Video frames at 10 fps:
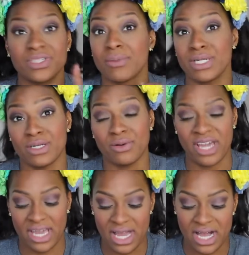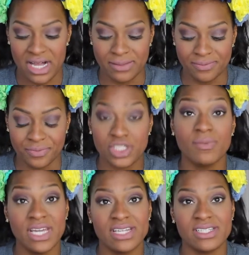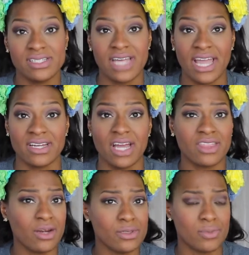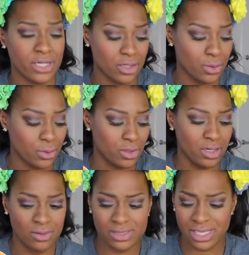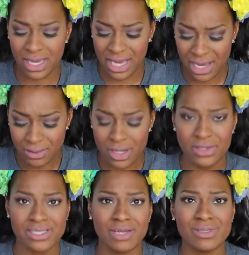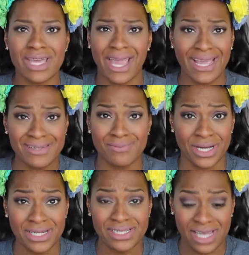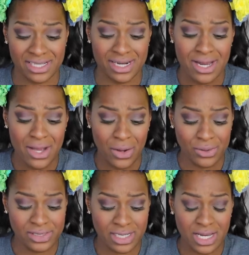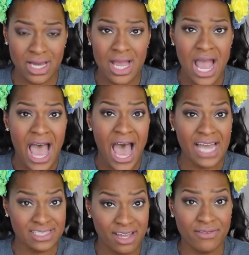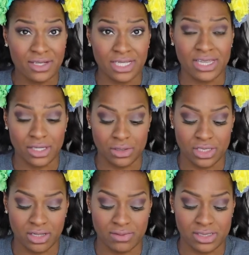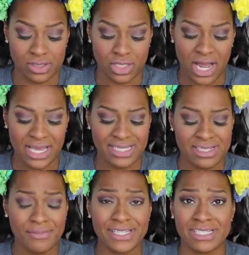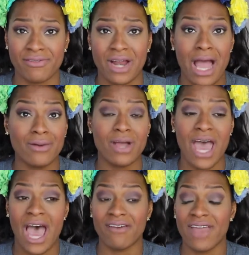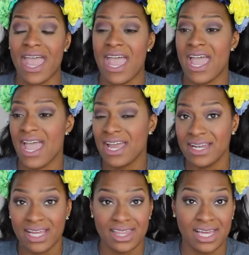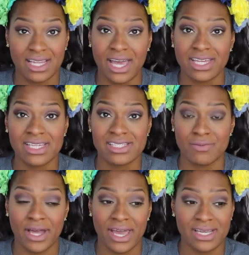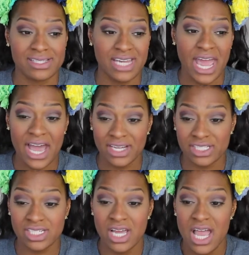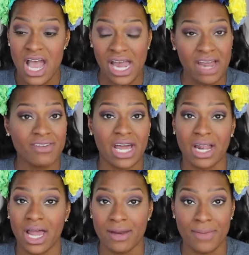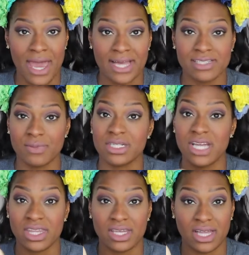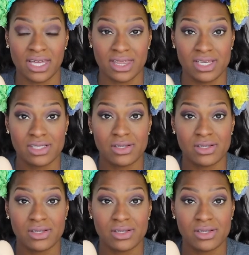But anyway, to me it did tighten. I thought it was pretty cool. It was like, I don't know, this thing was like $8 at Ulta. I definitely think you should give this a try. It's something different. I don't have anything like this in my stash, and I've got a lot of masks, but nothing like this.